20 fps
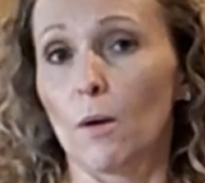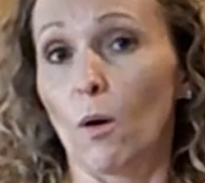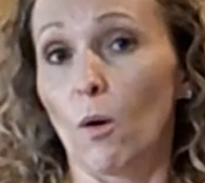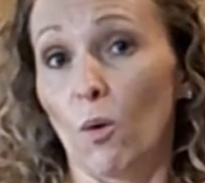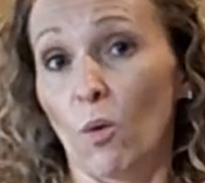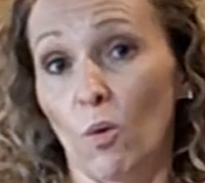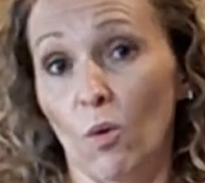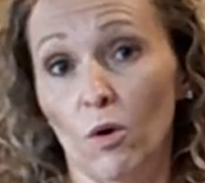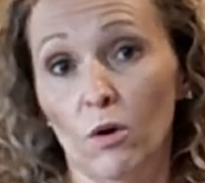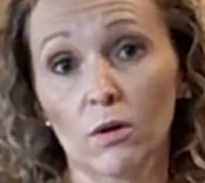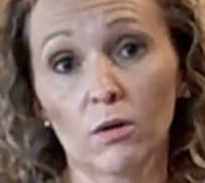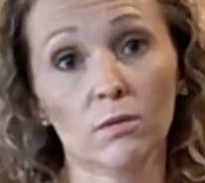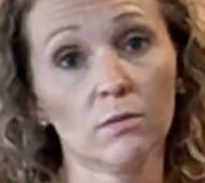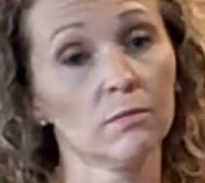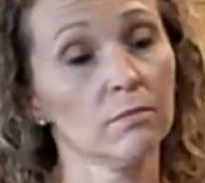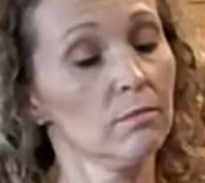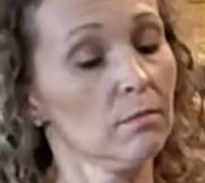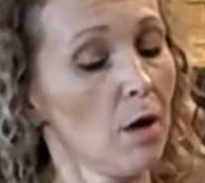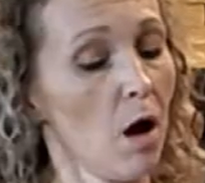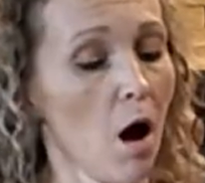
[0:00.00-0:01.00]
or
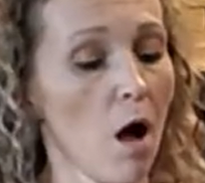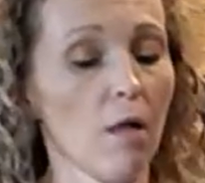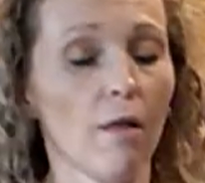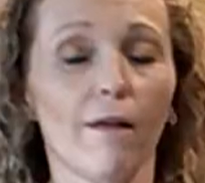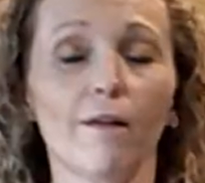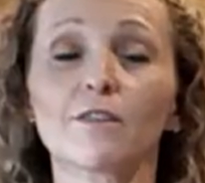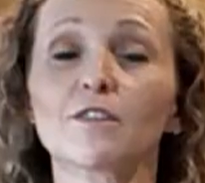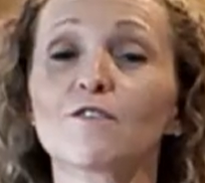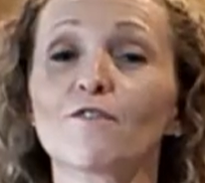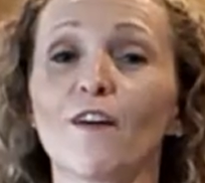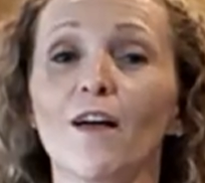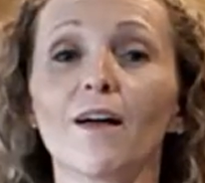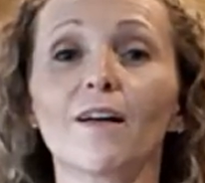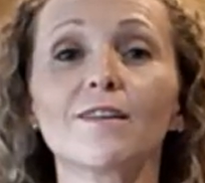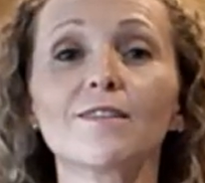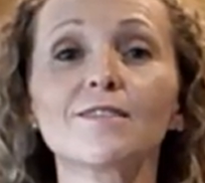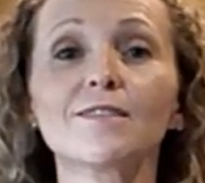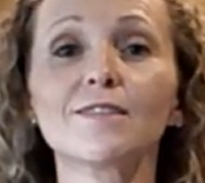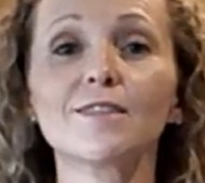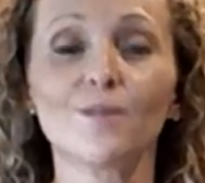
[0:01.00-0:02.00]
all else
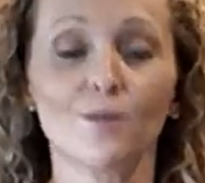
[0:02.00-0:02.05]
fails,